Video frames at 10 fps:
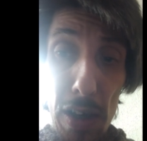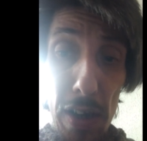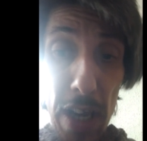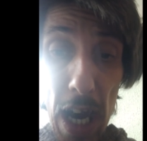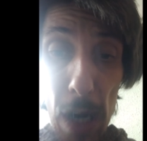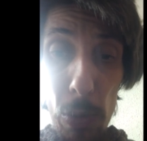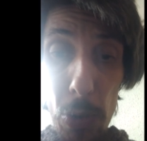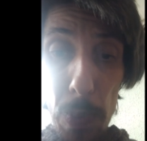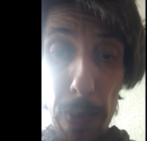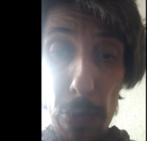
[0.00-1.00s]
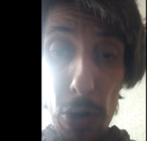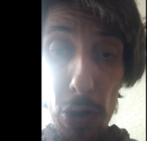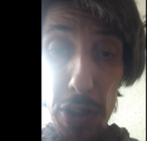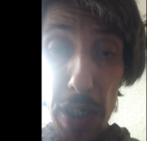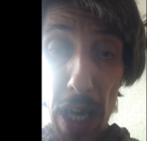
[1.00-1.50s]
and I would be
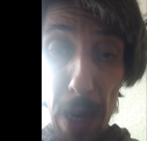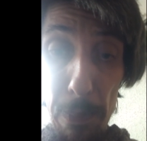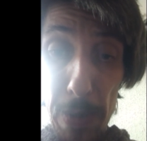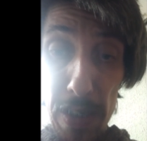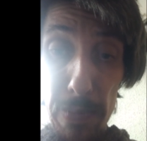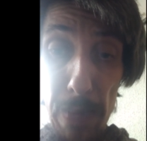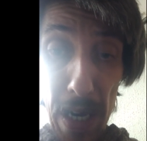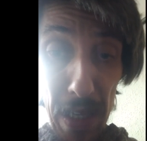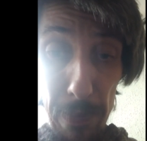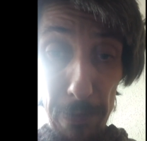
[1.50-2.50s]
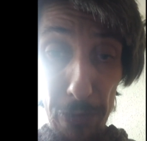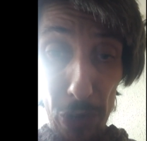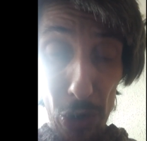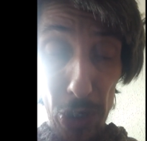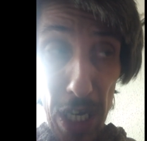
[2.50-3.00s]
more than happy to make them
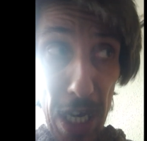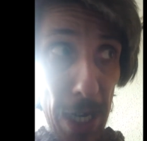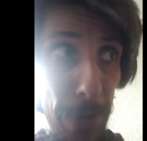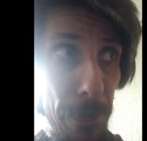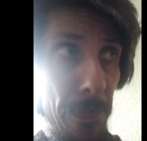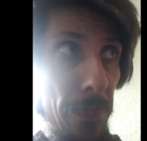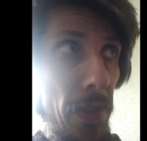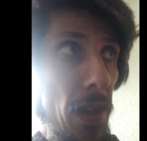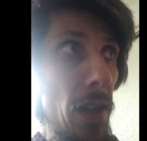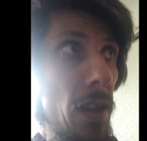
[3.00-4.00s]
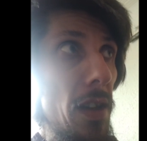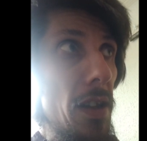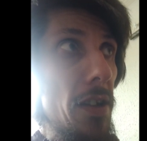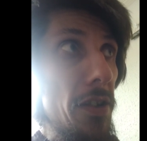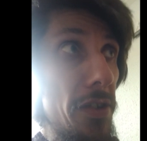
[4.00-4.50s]
for you.
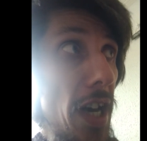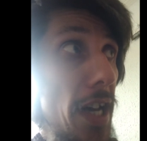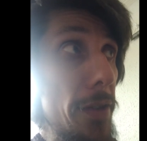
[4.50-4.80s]
So